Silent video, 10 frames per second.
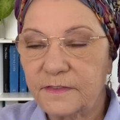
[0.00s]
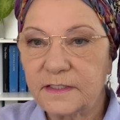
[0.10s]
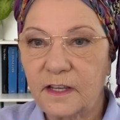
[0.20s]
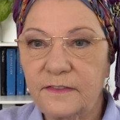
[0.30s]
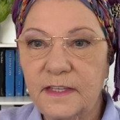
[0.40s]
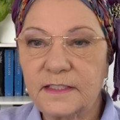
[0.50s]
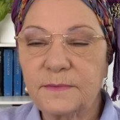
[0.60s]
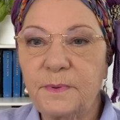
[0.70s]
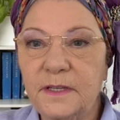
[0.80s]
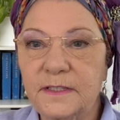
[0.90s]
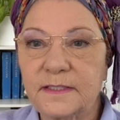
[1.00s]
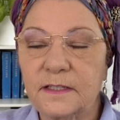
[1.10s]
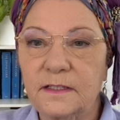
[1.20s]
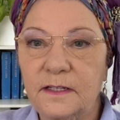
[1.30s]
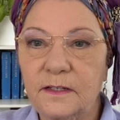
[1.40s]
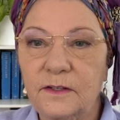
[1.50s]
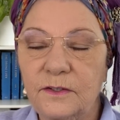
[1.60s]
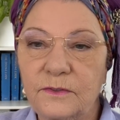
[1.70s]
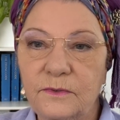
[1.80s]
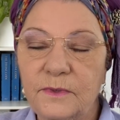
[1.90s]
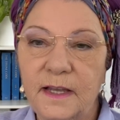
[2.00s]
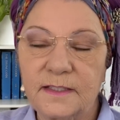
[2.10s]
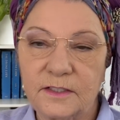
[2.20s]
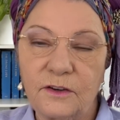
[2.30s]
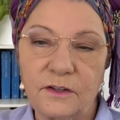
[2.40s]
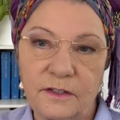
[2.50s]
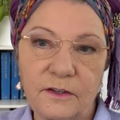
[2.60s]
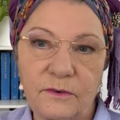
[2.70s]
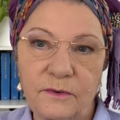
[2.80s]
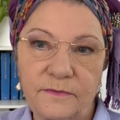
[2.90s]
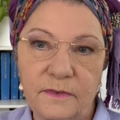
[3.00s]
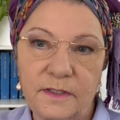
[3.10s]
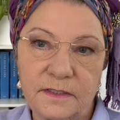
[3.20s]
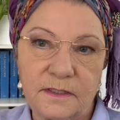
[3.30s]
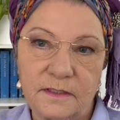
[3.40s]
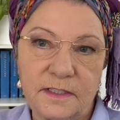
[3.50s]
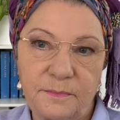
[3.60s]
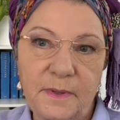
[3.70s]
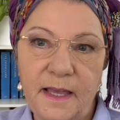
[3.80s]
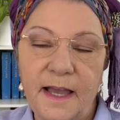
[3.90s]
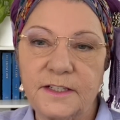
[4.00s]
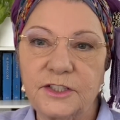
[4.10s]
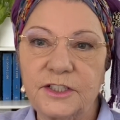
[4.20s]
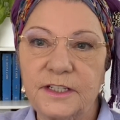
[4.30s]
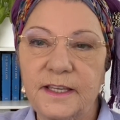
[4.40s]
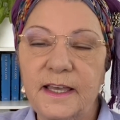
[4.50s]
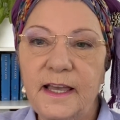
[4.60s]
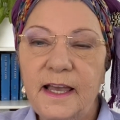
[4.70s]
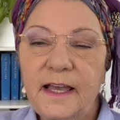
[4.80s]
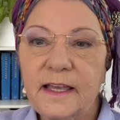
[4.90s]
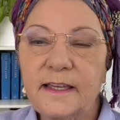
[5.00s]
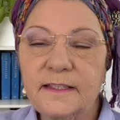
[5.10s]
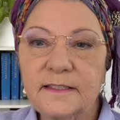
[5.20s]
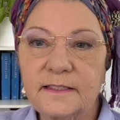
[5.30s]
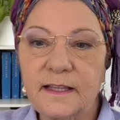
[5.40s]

So this person who has got it's a PhD is